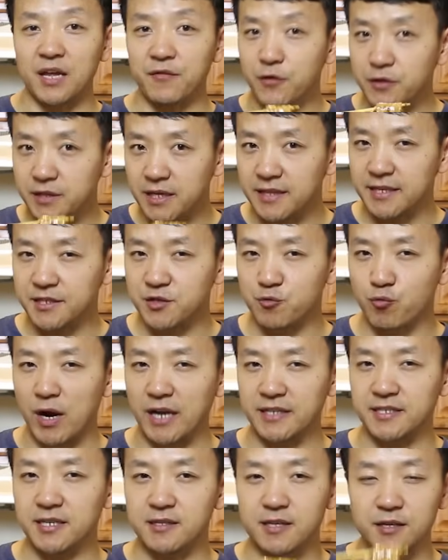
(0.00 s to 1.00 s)
If you did this
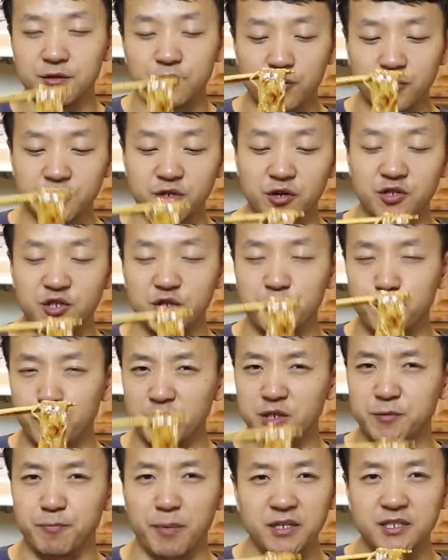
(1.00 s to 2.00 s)
right, the noodles are
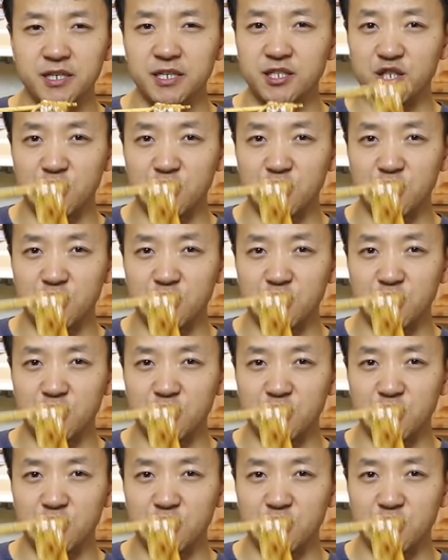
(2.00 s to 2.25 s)
super spongy,